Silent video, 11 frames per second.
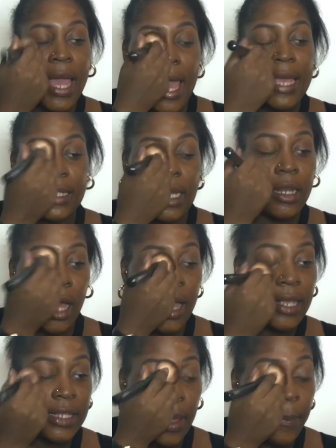It's a
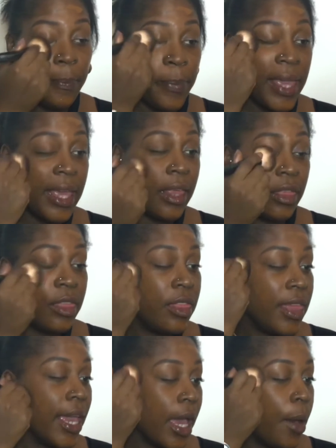nice big
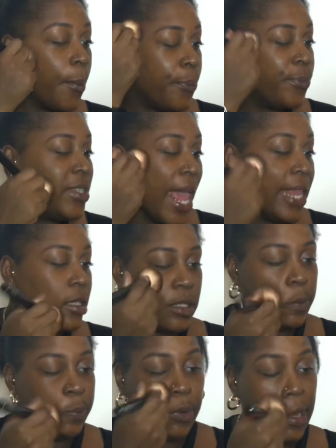thick dense
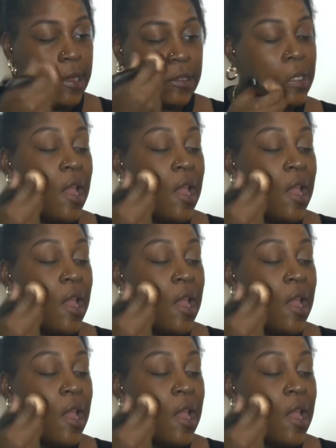brush,